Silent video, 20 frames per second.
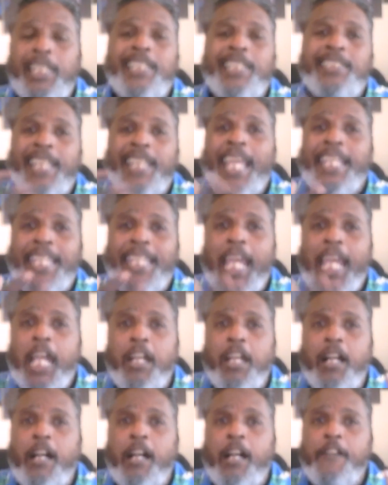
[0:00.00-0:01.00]
take
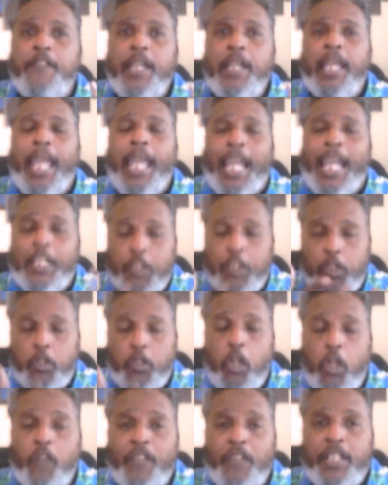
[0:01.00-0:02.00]
care of, and
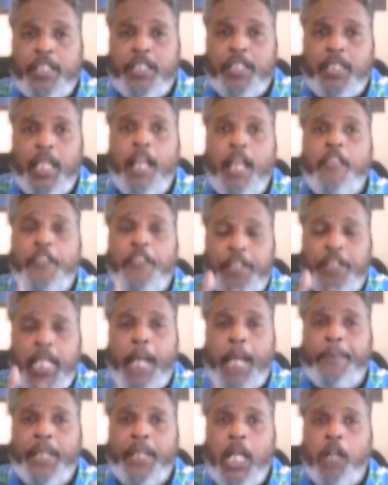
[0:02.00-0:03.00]
service the
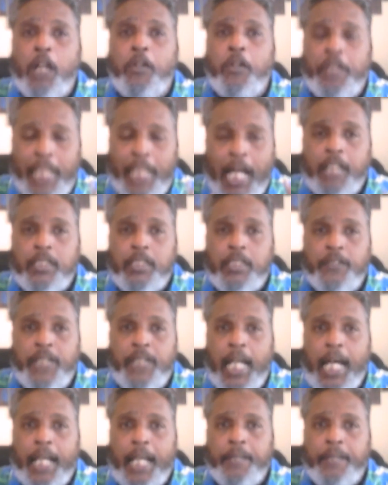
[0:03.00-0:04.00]
tabernacle in the house of God.